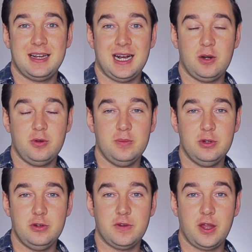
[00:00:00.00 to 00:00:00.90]
how we
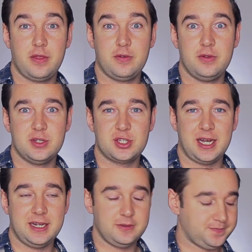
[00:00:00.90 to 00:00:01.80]
move through the
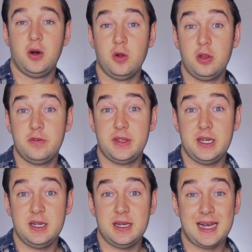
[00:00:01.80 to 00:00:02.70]
scale. All of
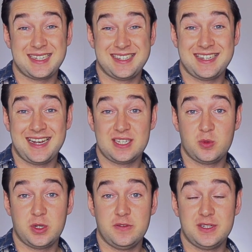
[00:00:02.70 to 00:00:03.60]
the exercises
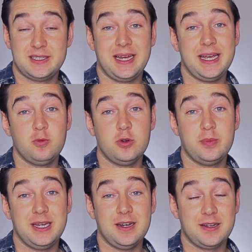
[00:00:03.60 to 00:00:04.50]
we cover today will
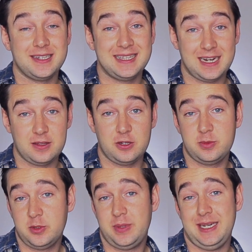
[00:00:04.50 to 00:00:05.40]
be on a
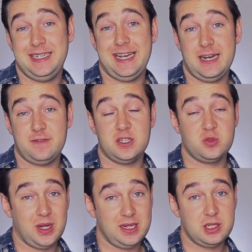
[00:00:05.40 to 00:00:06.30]
downloadable PDF as
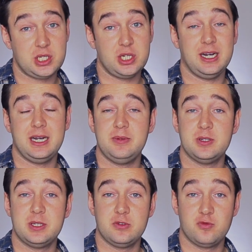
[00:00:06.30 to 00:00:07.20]
well, so you're able
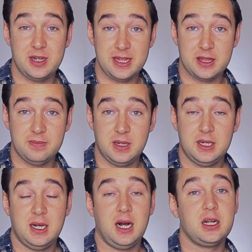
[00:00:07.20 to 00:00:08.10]
to read them
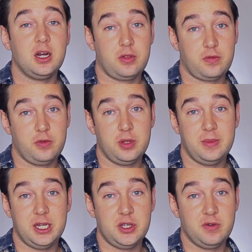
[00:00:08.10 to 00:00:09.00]
and go through them
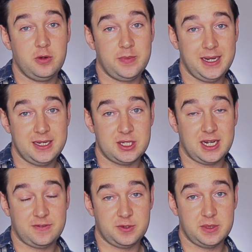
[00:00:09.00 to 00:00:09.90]
at your own pace
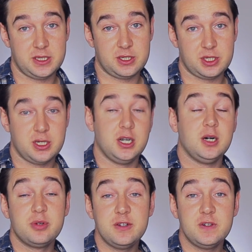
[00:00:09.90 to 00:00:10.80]
afterwards. But I'll
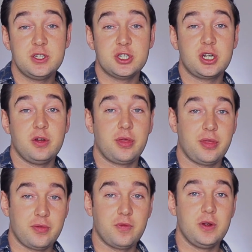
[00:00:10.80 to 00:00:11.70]
briefly just go
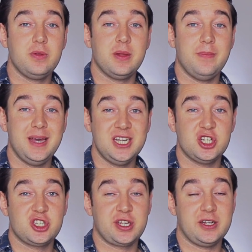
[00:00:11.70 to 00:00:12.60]
through the major
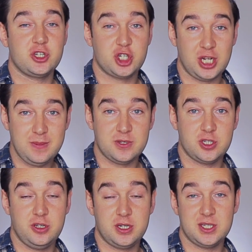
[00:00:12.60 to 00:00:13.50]
scale shape
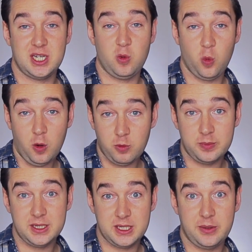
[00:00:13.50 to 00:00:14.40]
so you can see what we'll
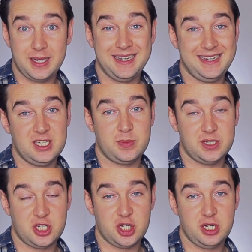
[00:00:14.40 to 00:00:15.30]
be doing in each
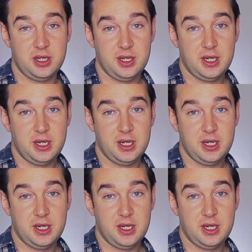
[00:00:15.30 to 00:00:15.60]
position.